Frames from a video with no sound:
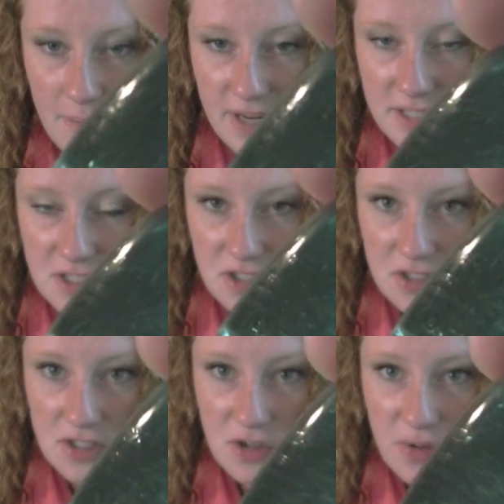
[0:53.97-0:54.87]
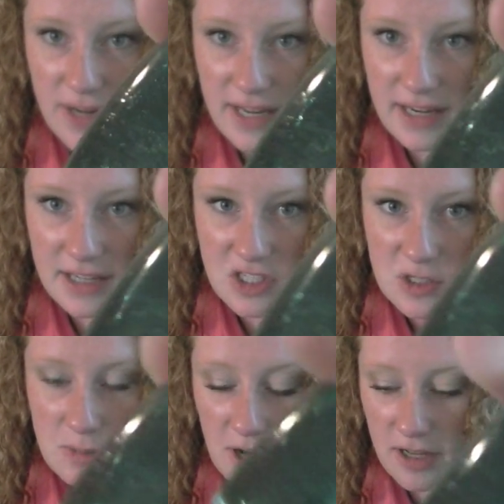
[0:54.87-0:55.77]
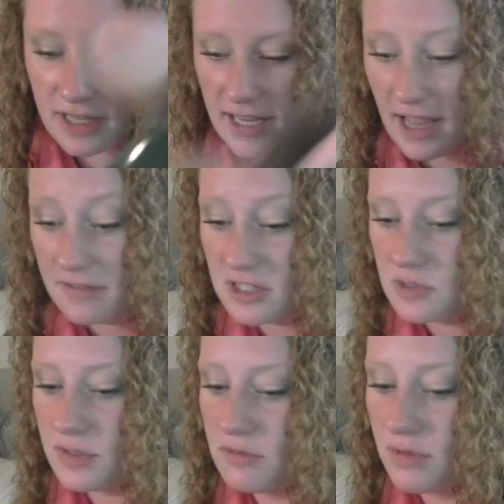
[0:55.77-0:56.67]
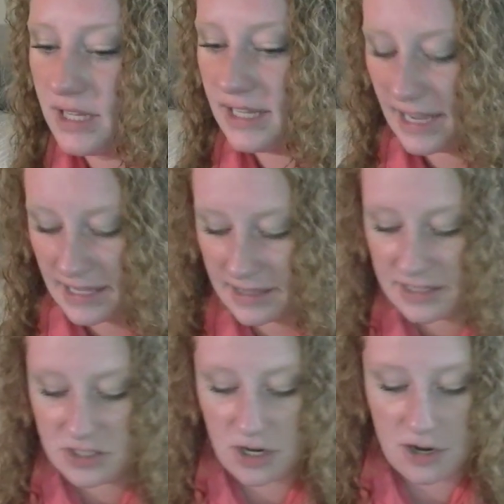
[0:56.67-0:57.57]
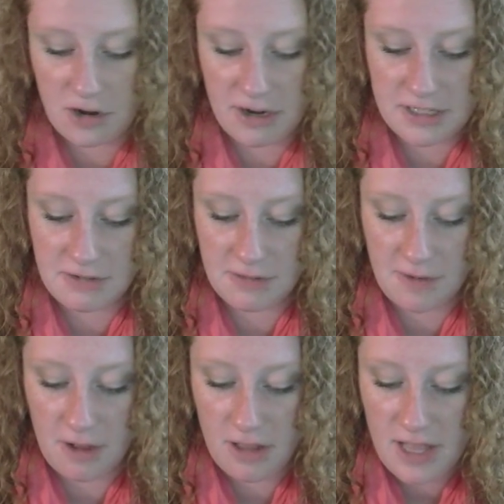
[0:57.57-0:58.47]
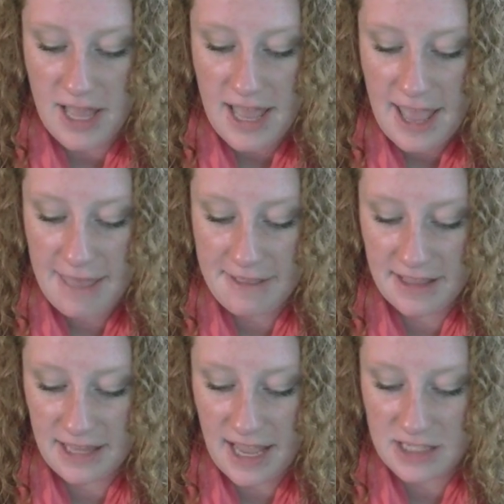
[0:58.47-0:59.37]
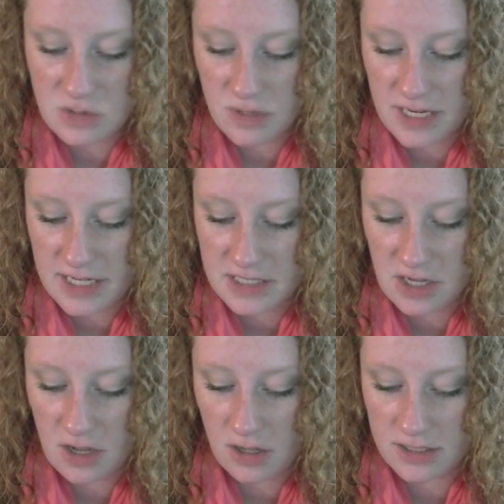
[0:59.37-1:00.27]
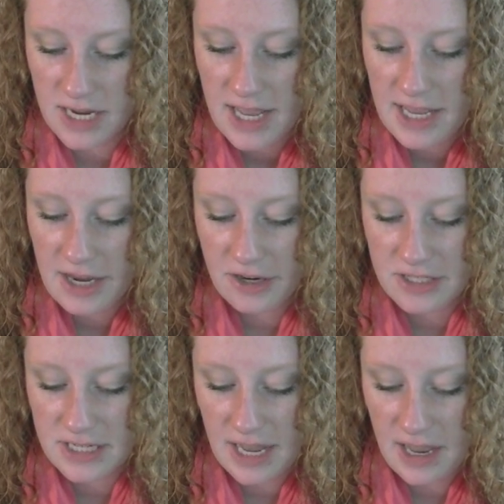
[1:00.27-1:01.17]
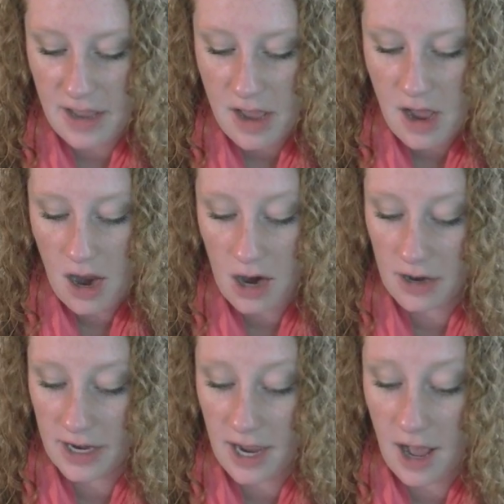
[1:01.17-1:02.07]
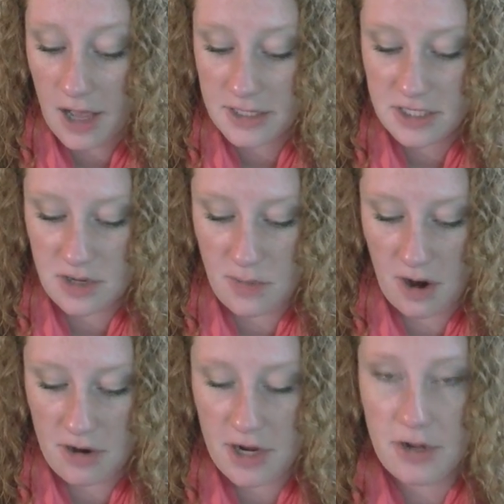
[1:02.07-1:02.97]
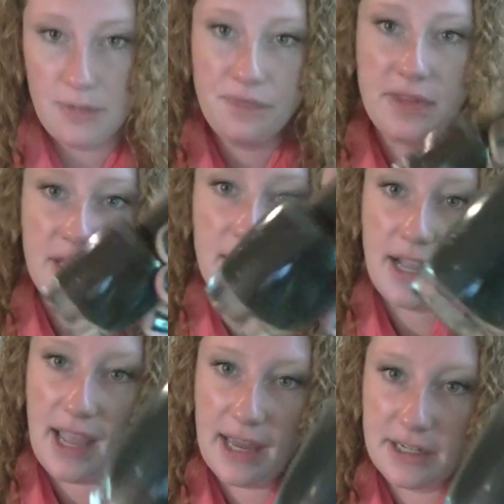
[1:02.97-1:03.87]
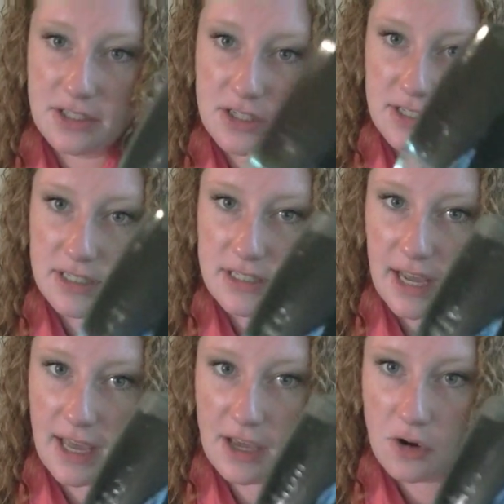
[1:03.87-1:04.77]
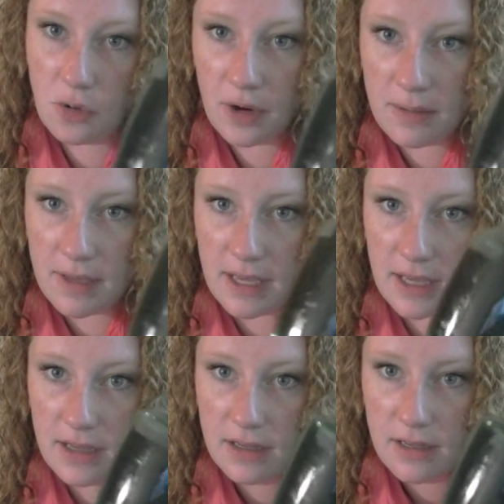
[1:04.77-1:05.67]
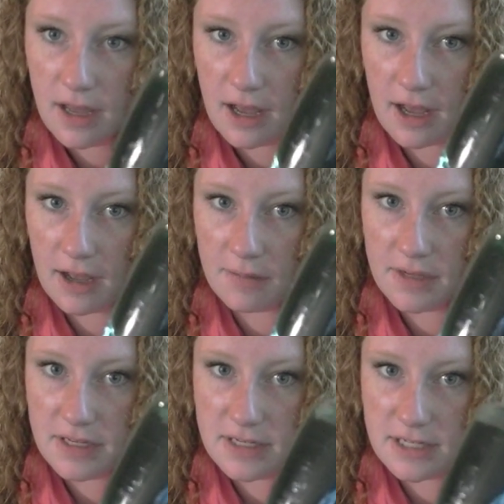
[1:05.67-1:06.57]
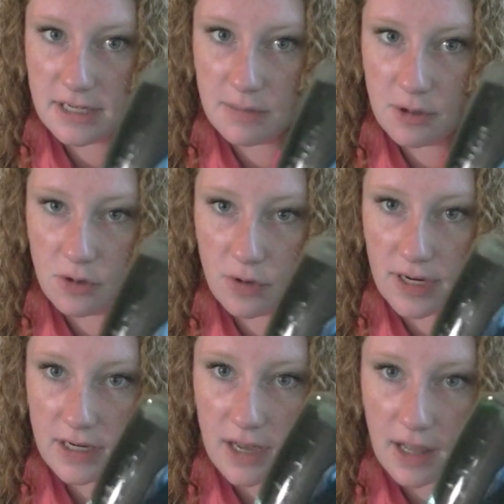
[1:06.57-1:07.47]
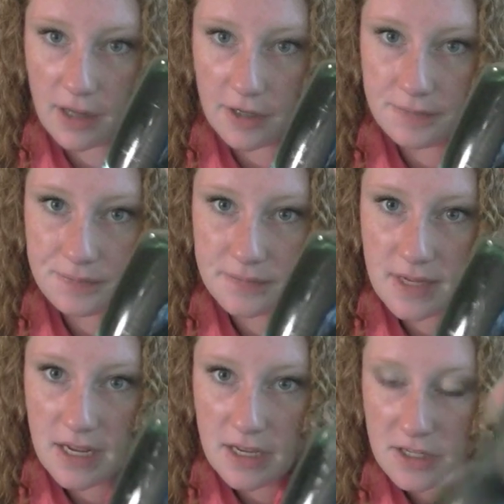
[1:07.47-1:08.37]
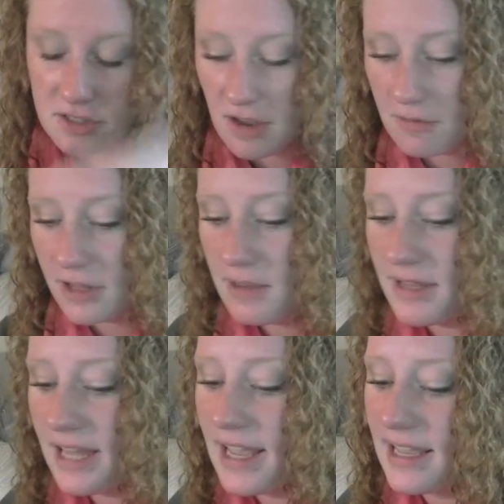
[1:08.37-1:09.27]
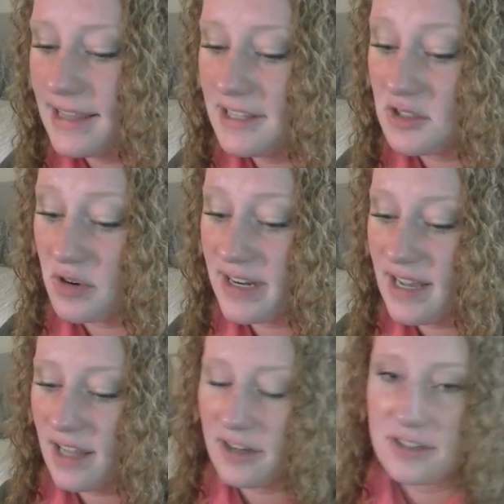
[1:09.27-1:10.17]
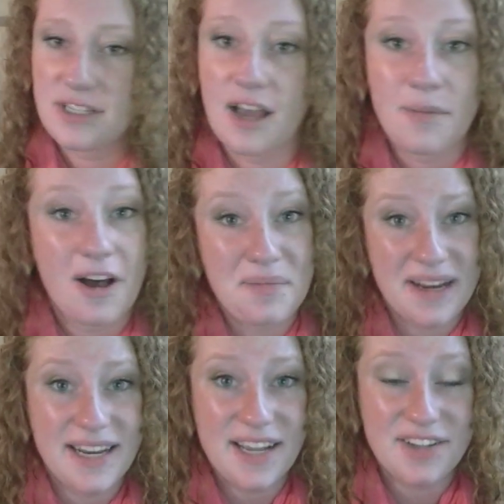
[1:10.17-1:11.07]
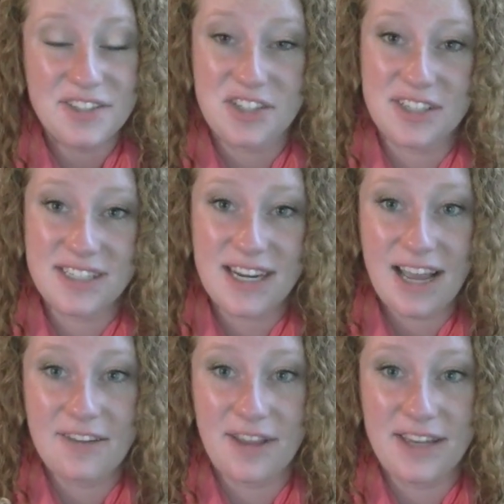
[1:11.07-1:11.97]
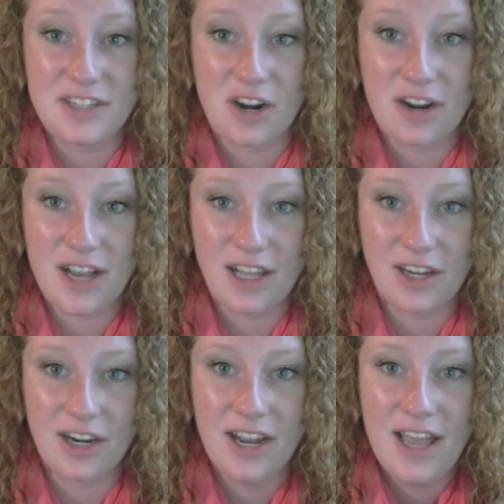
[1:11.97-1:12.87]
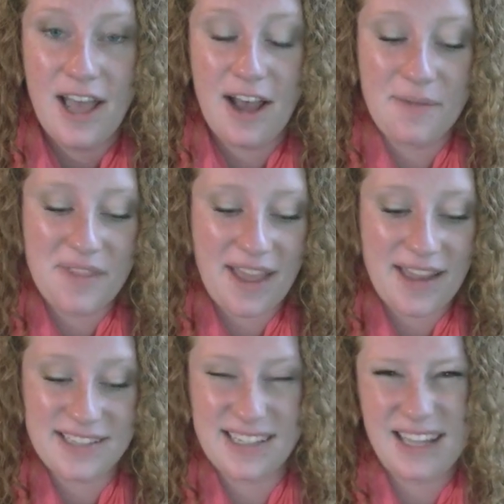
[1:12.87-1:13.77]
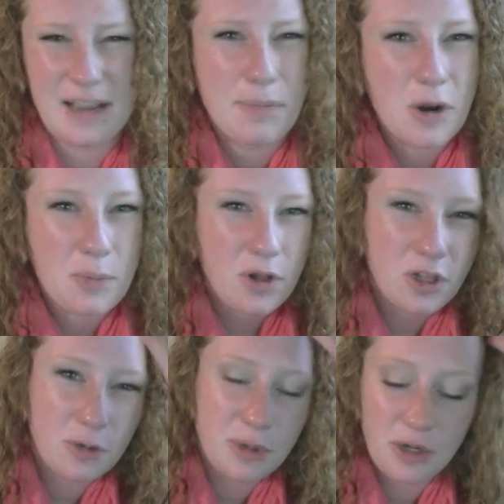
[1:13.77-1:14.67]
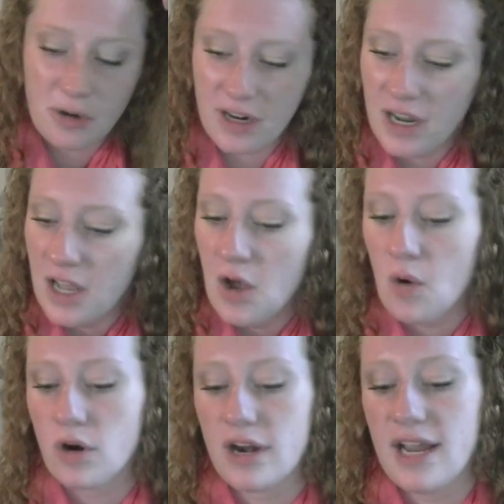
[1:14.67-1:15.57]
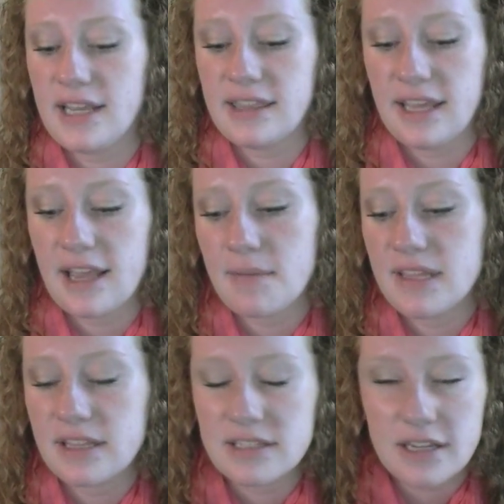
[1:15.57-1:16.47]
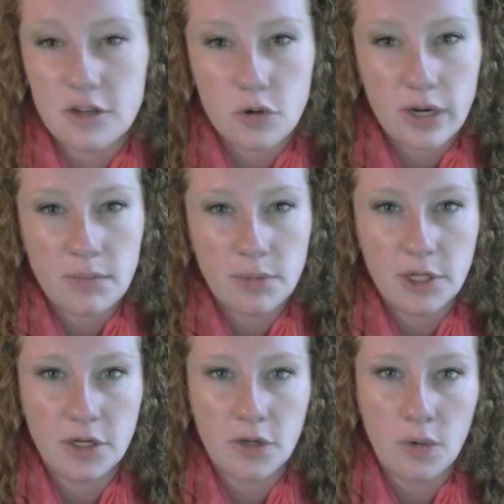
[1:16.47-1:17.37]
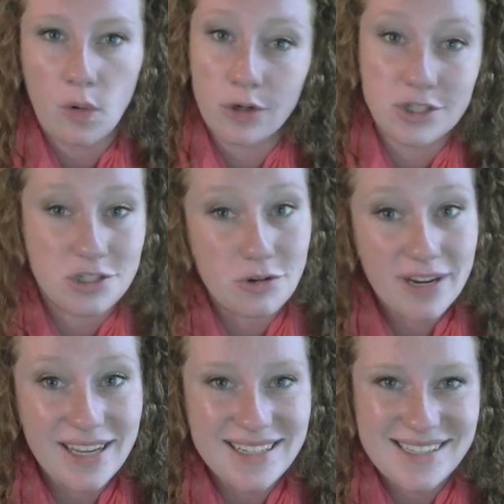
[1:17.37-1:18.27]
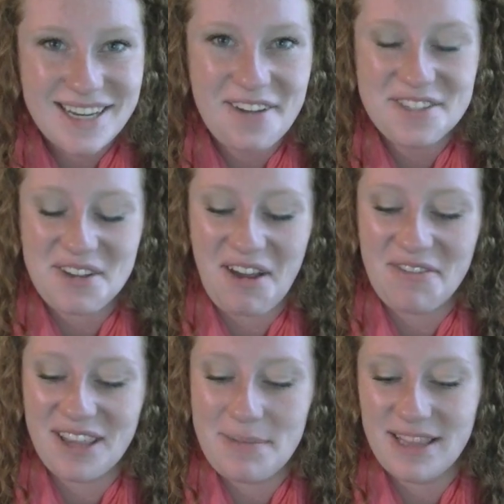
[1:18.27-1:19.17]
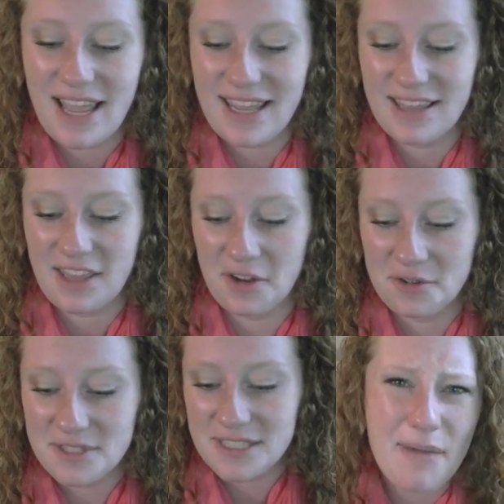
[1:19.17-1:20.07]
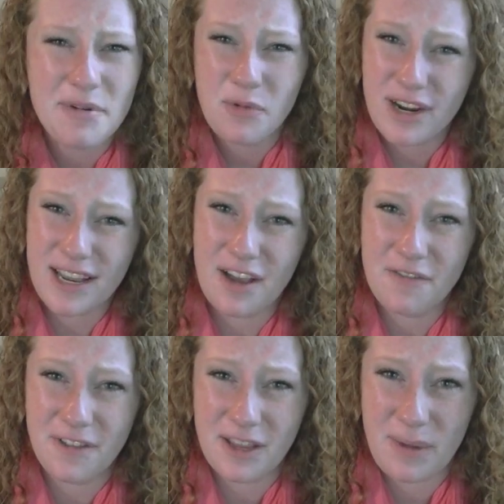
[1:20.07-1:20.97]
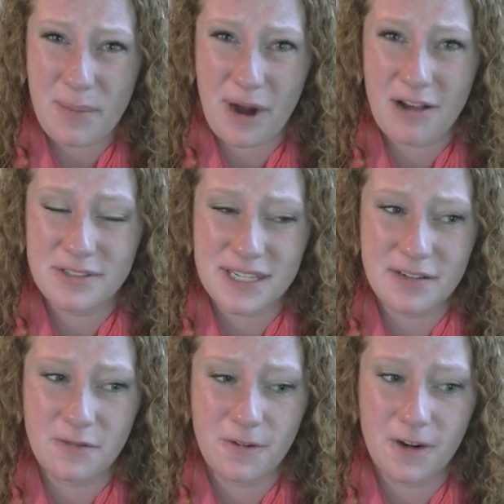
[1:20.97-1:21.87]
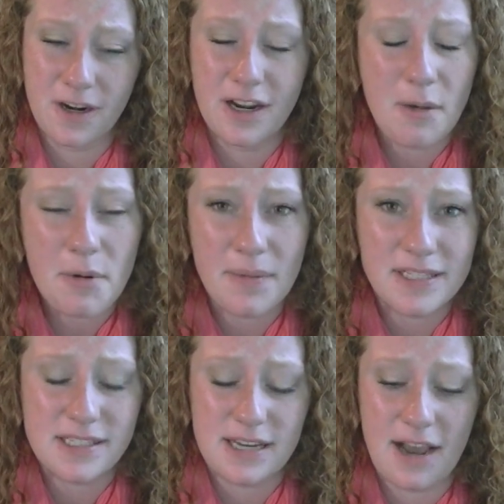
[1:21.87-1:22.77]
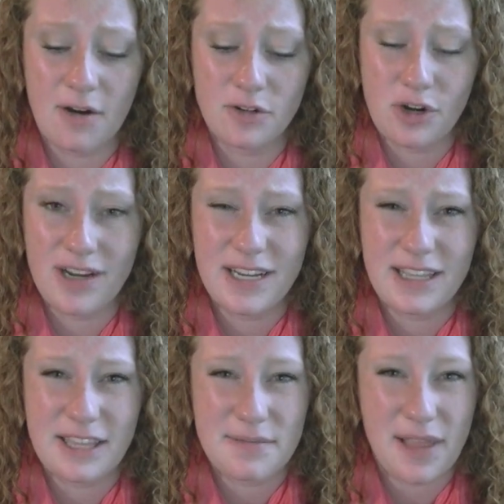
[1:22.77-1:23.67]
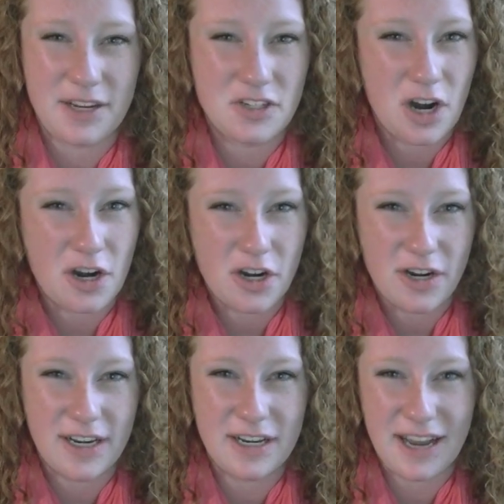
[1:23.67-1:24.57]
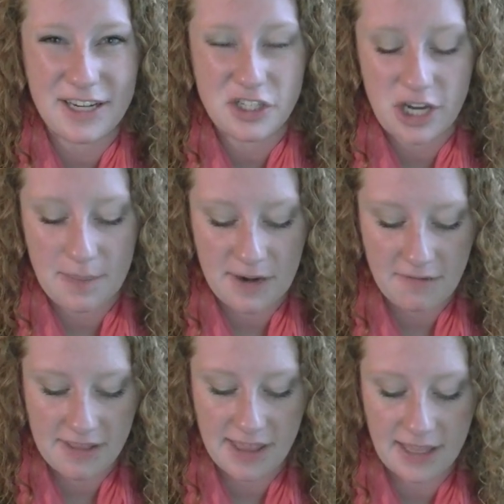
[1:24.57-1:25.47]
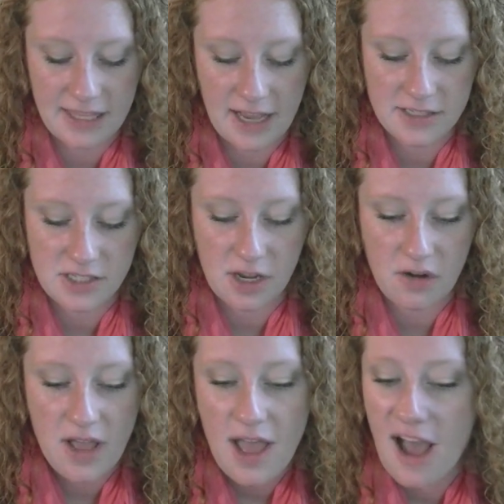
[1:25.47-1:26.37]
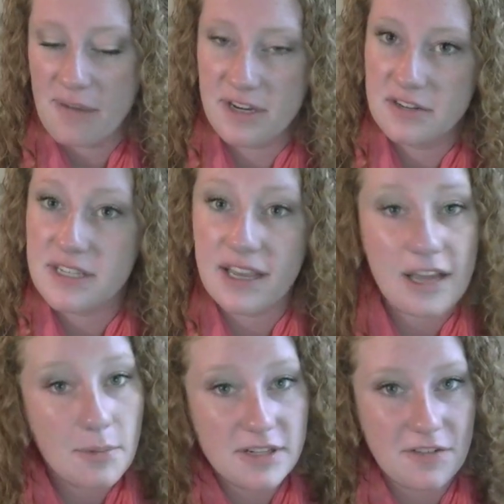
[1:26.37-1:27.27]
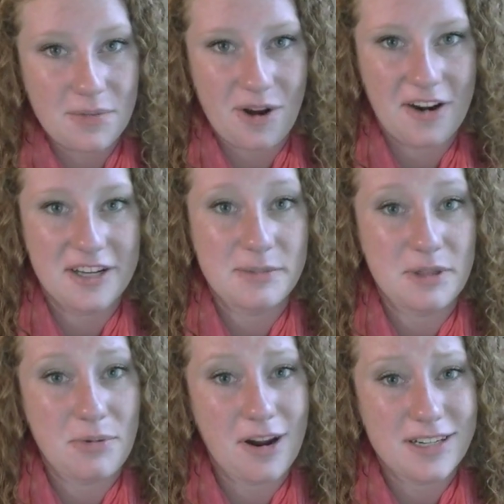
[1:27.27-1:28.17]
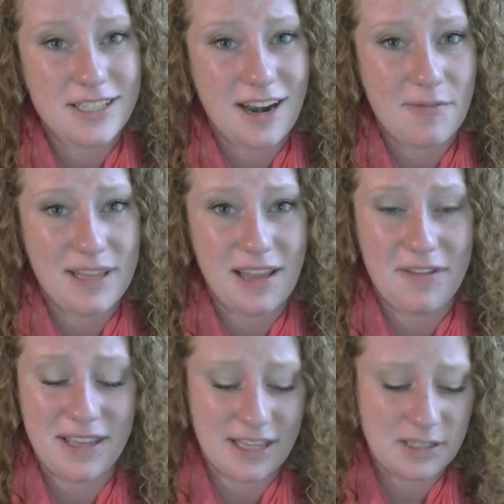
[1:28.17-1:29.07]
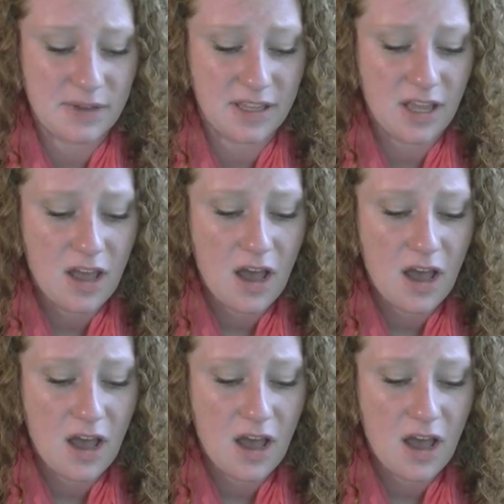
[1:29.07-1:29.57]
But it's just green and sparkly. I've just been really liking these dark greens for fall. And the last one is called Here Today, Are Gone Tomorrow. And it's just a creamy deep green color. So I've really been liking these green colors on my nails, just kind of a dark color that isn't like purple or blue or anything. I mean, it's like green, blue, or just green and stuff, so I've really been liking those. I've been working on filling my brows in for a couple months now, trying to get them like darker and a nice shape and everything like that, so I've been using a couple different products, but the products that I've been loving this month